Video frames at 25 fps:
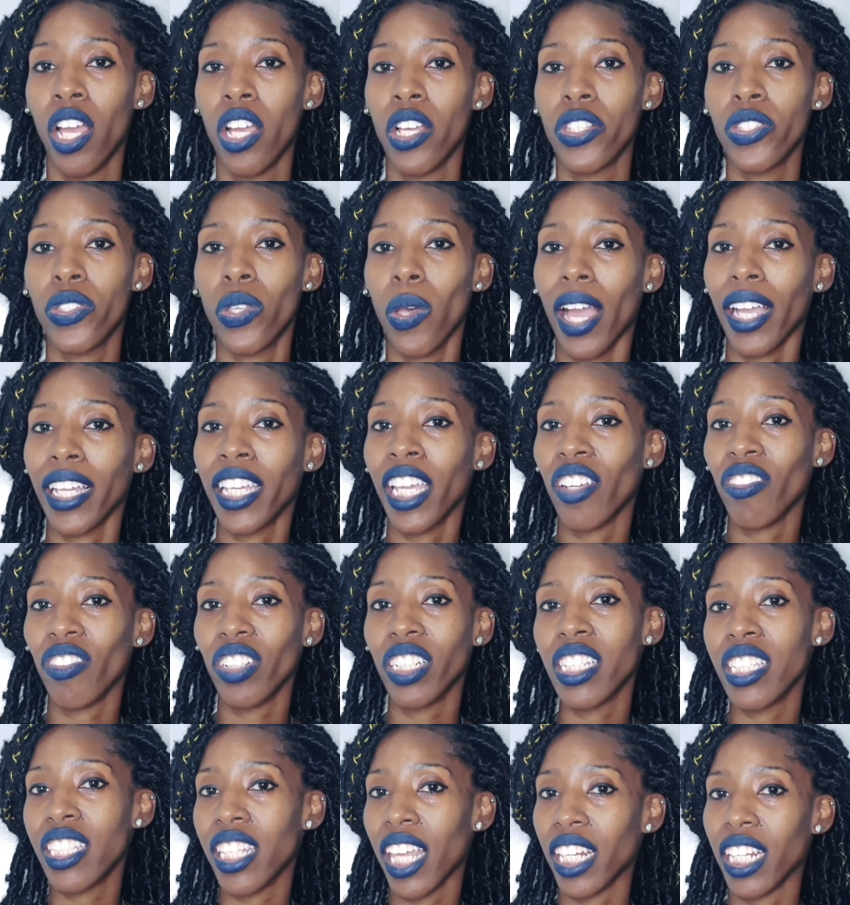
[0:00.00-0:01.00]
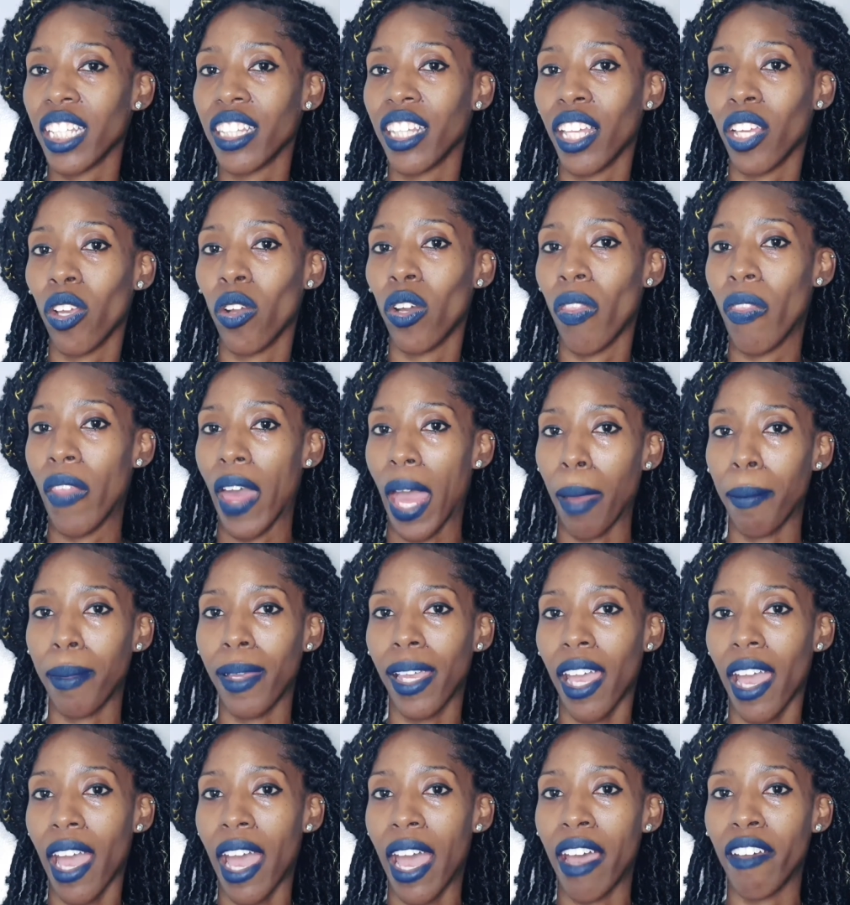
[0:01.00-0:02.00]
so I can't really say anything on that
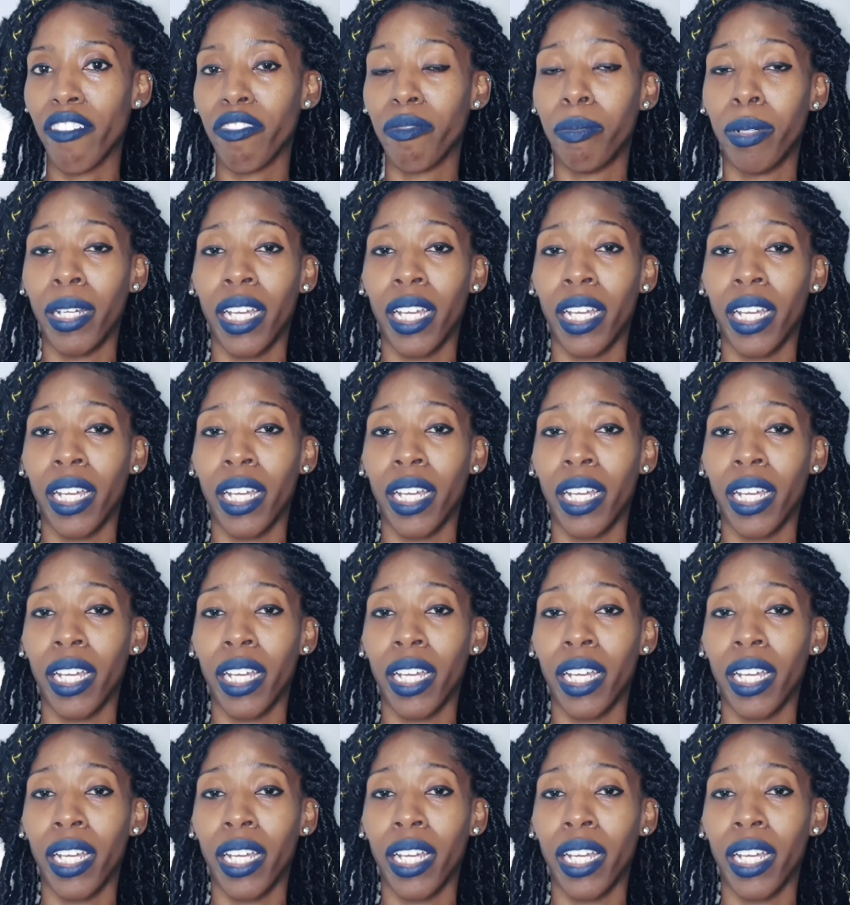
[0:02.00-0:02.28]
behalf,